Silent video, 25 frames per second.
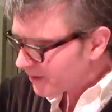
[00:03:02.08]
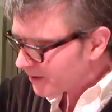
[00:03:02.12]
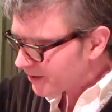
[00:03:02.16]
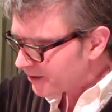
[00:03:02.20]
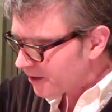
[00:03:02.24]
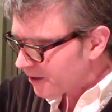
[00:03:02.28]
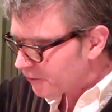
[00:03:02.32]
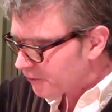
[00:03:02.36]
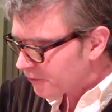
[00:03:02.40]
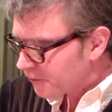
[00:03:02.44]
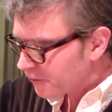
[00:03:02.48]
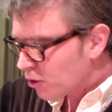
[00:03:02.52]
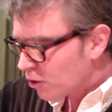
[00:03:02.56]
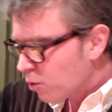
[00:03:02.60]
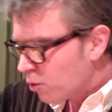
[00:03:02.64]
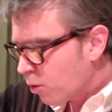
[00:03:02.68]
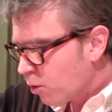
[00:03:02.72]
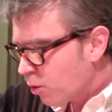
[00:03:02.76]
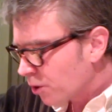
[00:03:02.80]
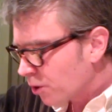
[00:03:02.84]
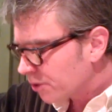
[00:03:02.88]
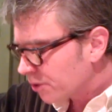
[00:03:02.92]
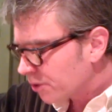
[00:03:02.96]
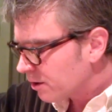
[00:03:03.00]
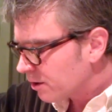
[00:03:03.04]
Another
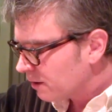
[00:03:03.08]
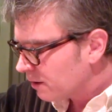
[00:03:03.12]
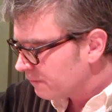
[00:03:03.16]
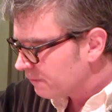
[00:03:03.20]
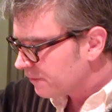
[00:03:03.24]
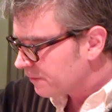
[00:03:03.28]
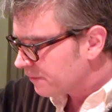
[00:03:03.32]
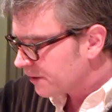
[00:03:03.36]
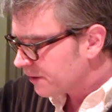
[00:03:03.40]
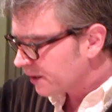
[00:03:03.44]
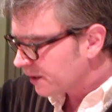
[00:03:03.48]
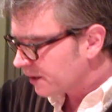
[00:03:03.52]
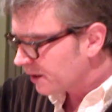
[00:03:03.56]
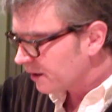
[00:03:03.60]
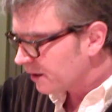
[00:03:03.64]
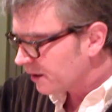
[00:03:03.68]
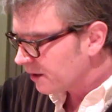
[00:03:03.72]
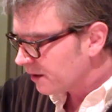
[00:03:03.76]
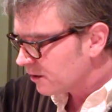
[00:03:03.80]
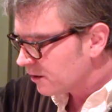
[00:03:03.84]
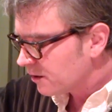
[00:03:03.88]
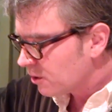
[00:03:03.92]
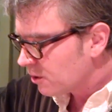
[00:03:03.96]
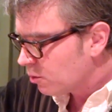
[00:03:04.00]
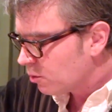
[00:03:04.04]
1/4 of the
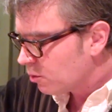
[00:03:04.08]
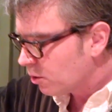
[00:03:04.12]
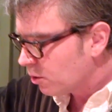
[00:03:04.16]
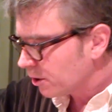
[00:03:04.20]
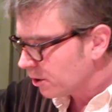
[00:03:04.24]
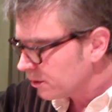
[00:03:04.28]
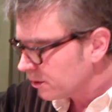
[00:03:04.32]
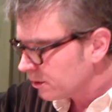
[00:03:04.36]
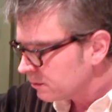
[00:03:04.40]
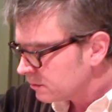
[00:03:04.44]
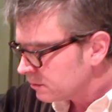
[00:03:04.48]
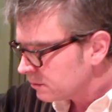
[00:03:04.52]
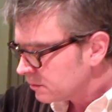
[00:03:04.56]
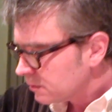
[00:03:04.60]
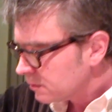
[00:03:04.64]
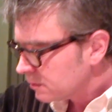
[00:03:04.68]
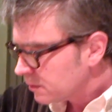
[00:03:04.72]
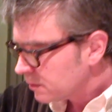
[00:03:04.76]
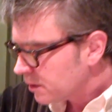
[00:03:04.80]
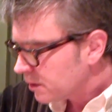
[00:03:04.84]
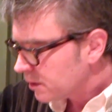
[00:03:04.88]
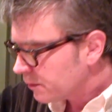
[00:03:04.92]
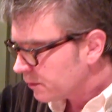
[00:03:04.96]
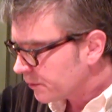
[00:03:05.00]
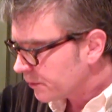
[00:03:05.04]
quart
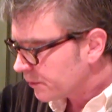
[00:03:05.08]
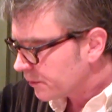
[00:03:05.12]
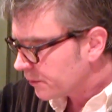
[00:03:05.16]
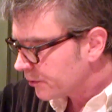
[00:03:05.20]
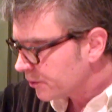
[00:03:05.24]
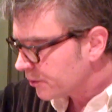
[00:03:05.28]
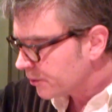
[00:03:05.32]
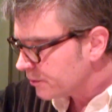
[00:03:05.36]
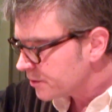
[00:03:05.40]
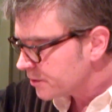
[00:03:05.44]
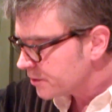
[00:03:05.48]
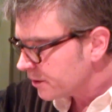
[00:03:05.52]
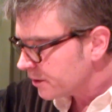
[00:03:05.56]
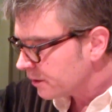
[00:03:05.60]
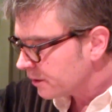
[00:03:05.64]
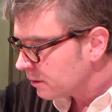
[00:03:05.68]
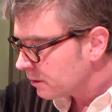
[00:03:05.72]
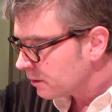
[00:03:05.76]
that we're using.